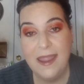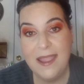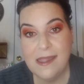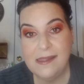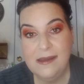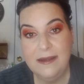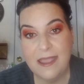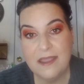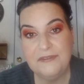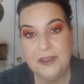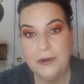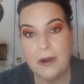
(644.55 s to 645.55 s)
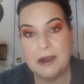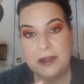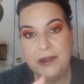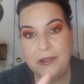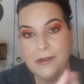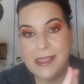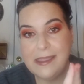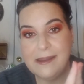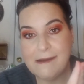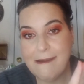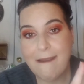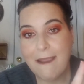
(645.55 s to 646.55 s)
And if you are new
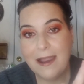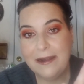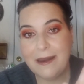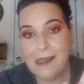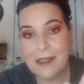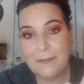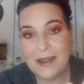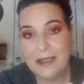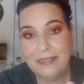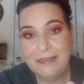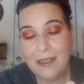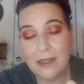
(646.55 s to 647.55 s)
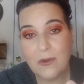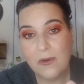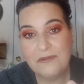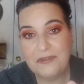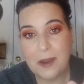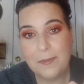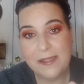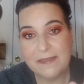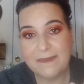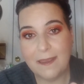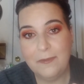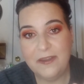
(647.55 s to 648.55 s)
here, I talk about agoraphobia
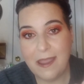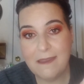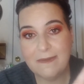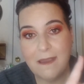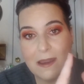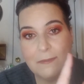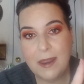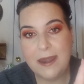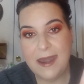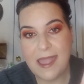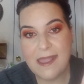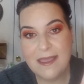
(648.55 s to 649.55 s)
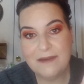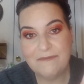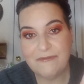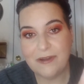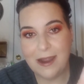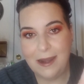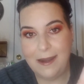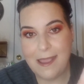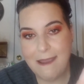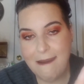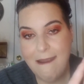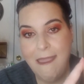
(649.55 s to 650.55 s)
subjects on Monday and Friday.